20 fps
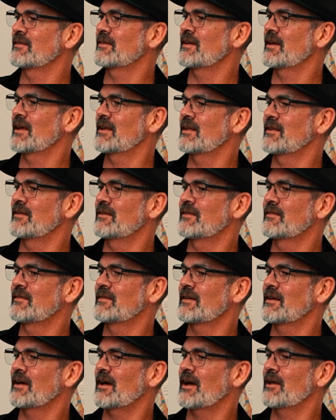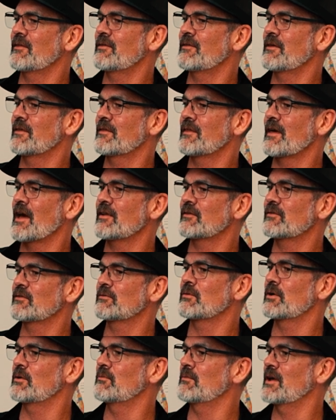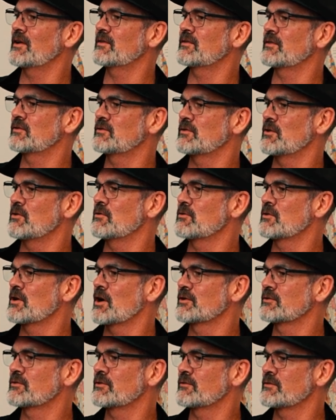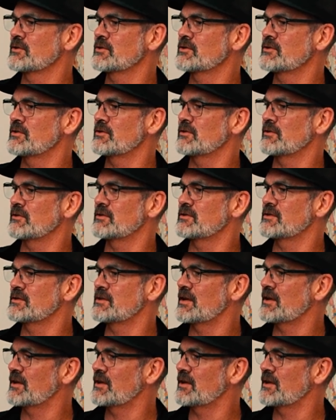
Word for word: And I think that's what makes it so controversial, is that